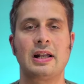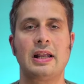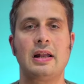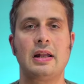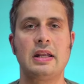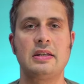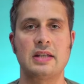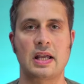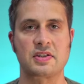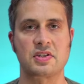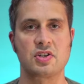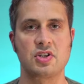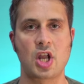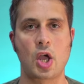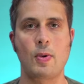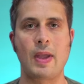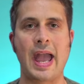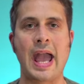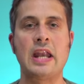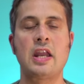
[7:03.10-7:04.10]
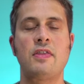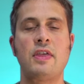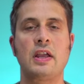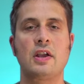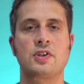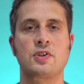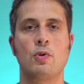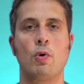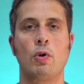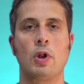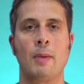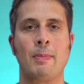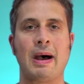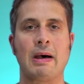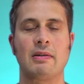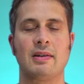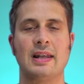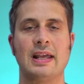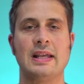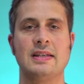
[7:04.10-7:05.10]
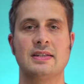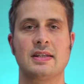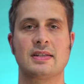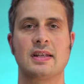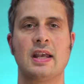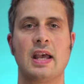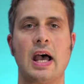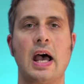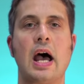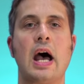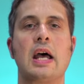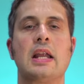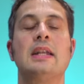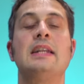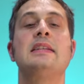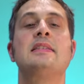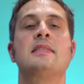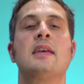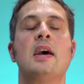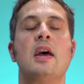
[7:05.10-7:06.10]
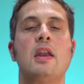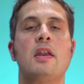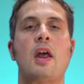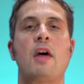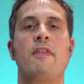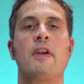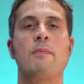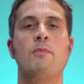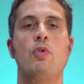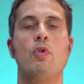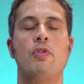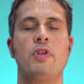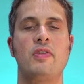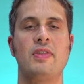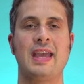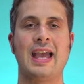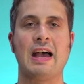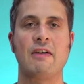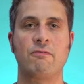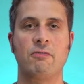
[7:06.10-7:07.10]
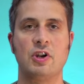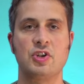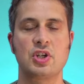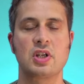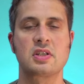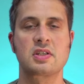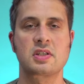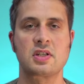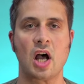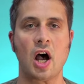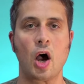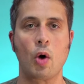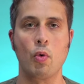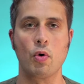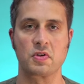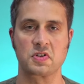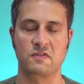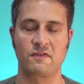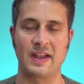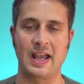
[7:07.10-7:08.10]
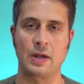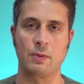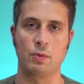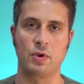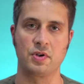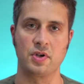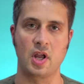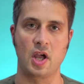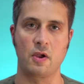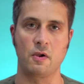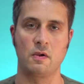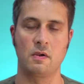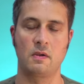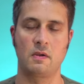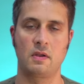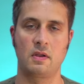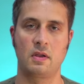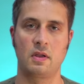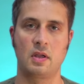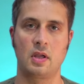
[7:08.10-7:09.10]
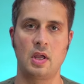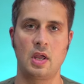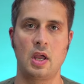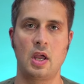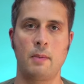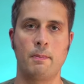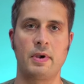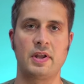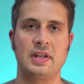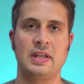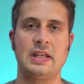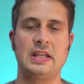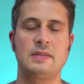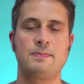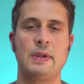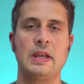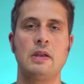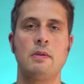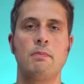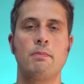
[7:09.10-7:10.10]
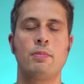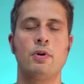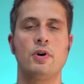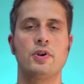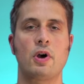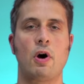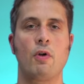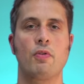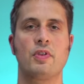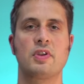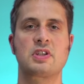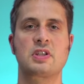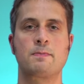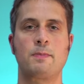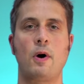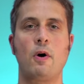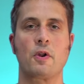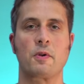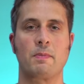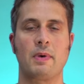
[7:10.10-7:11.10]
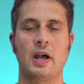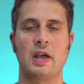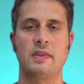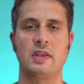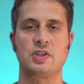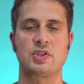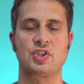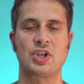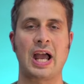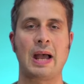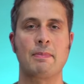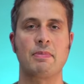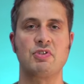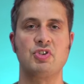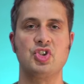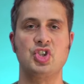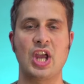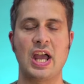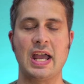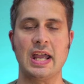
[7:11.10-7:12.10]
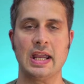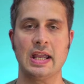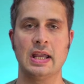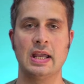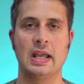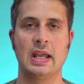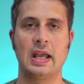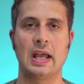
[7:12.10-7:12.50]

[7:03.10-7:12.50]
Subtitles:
clearly doesn't know anything at all about lasers, at least nothing more than the average Star Wars fan would know. But he's been put on the spot by this chap, Jay.